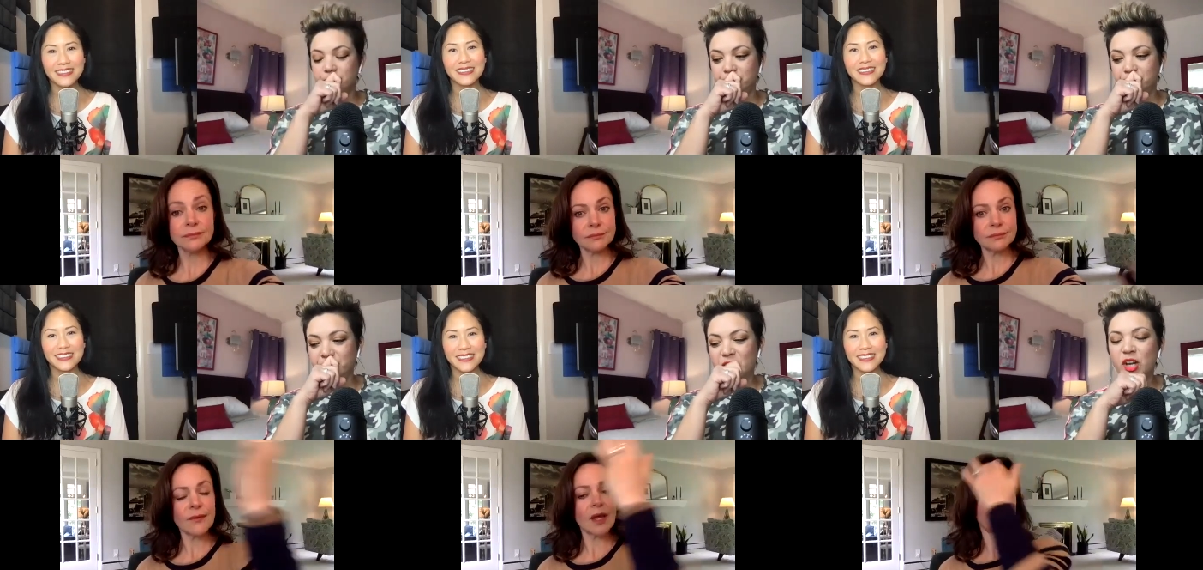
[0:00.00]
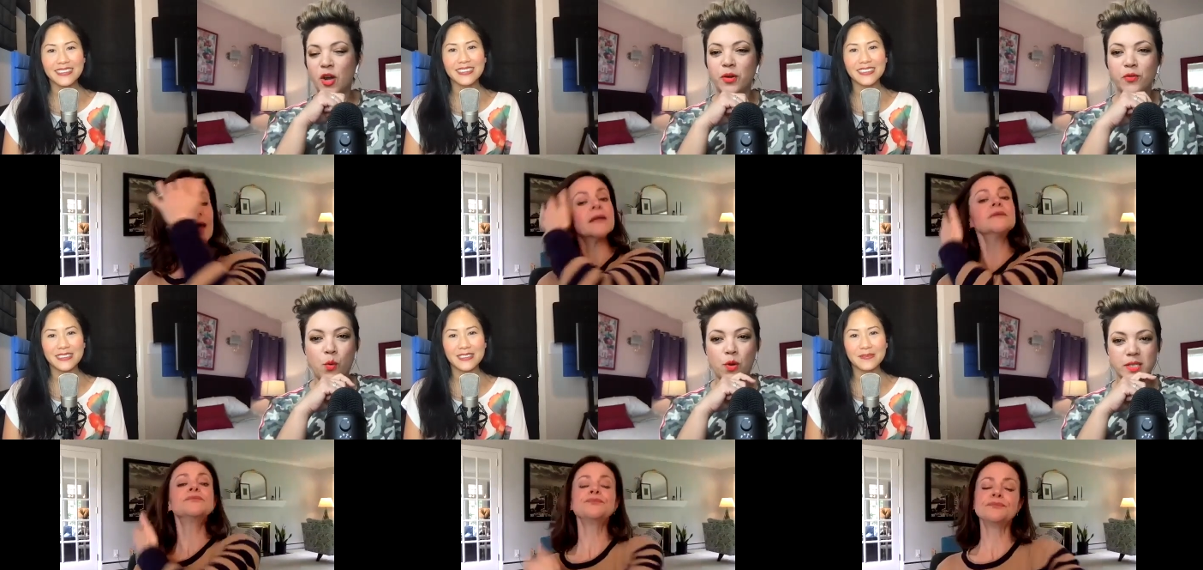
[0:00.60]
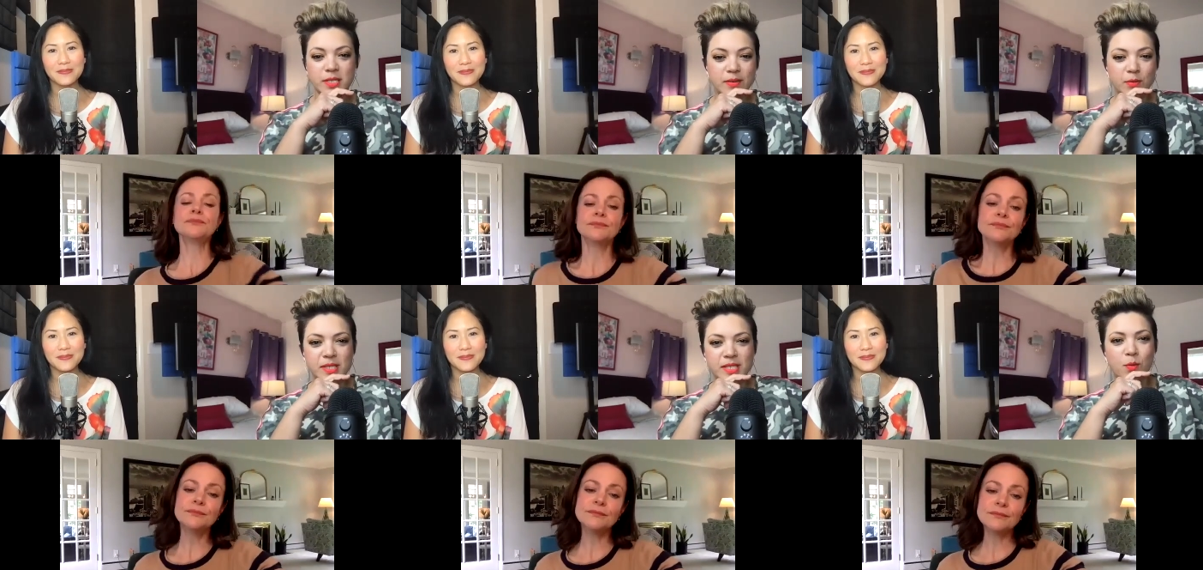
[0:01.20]
Speaker 1: you know, and of course,
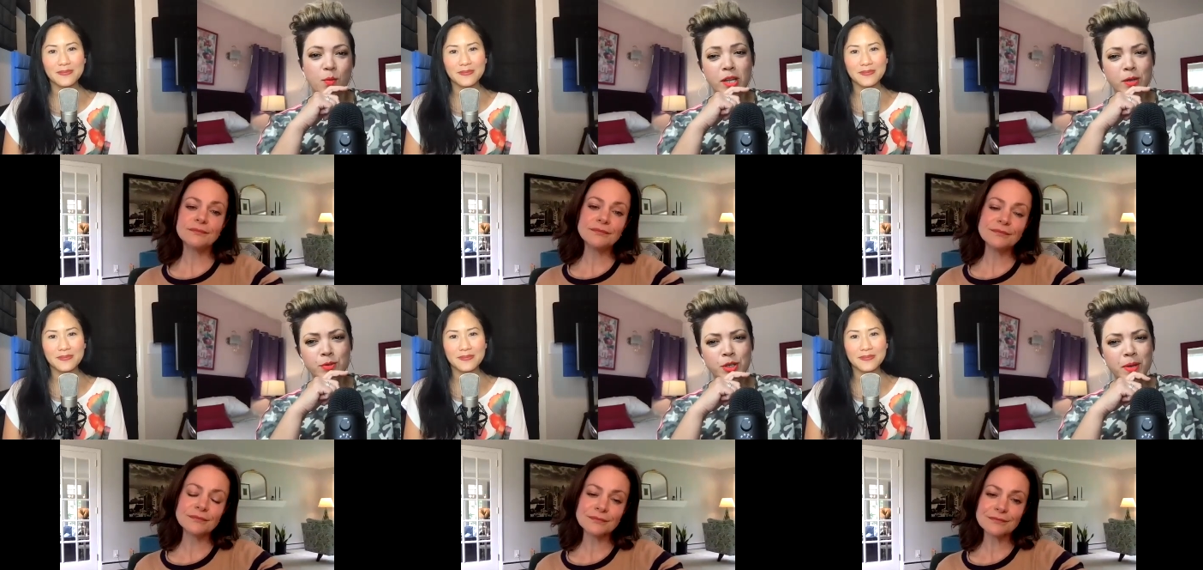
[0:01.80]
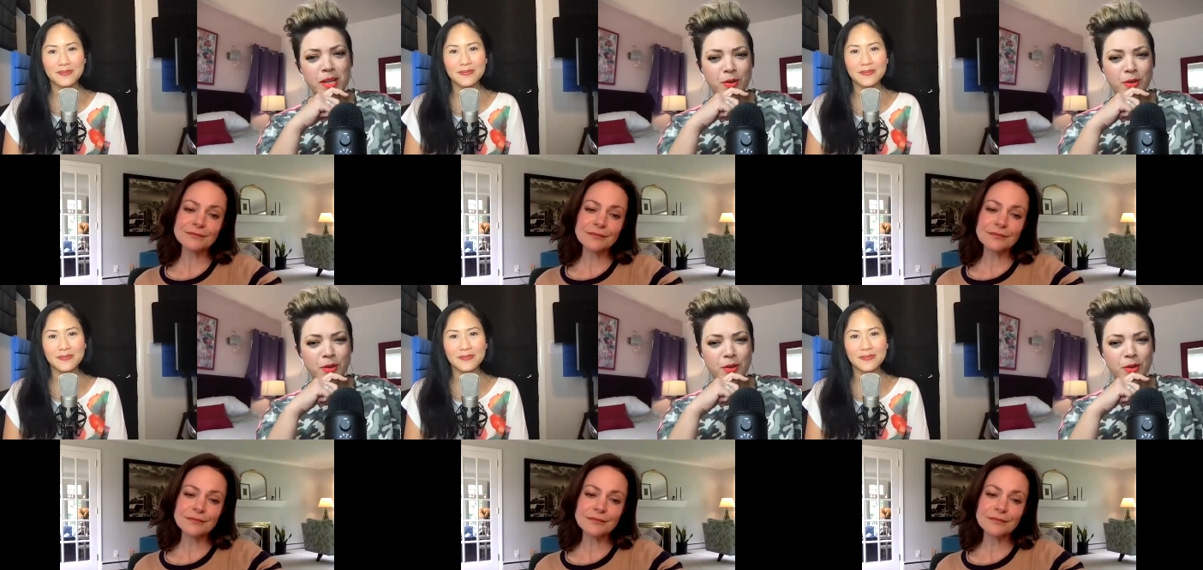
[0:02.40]
everyone's like, what are you doing?